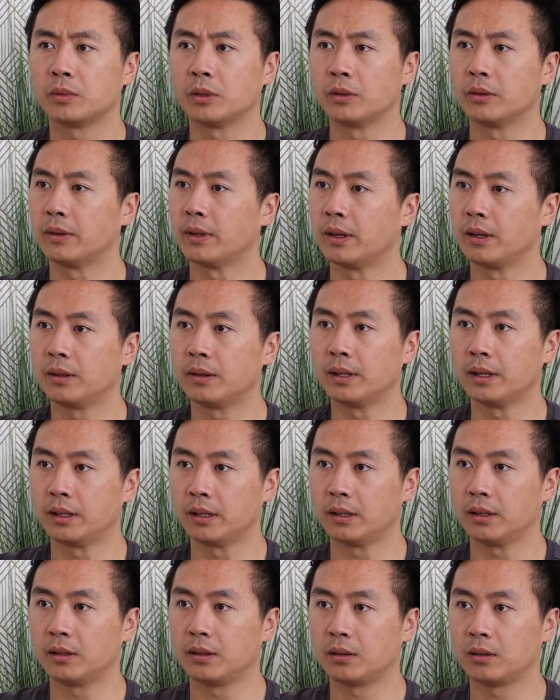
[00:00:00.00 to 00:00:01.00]
Middle of the night, like
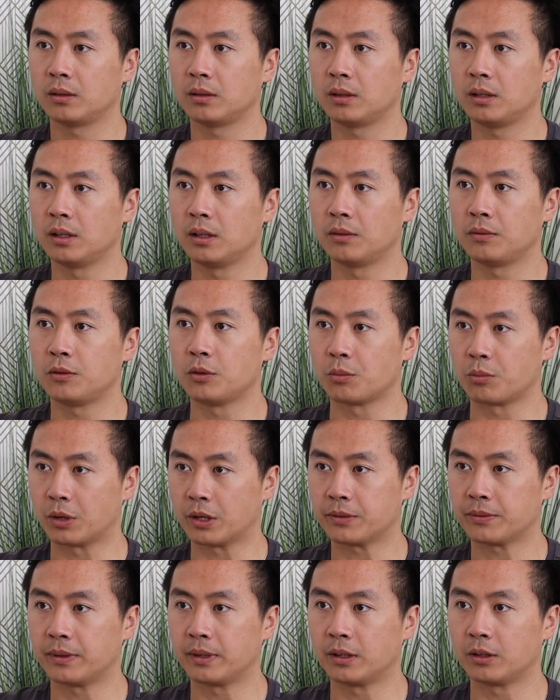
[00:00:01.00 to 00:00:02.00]
if you're
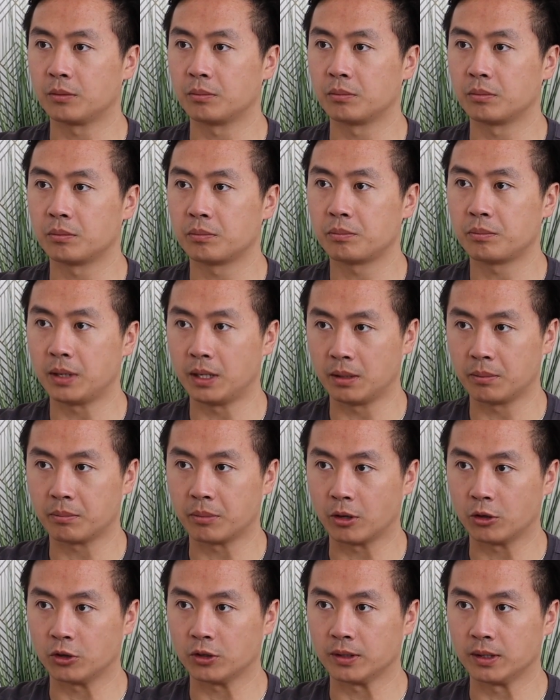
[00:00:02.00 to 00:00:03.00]
breastfeeding, Peanut
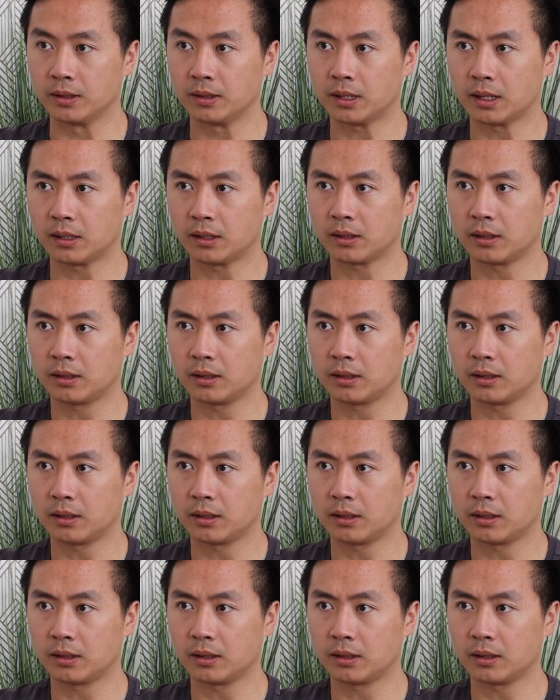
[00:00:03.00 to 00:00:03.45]
barges in kind of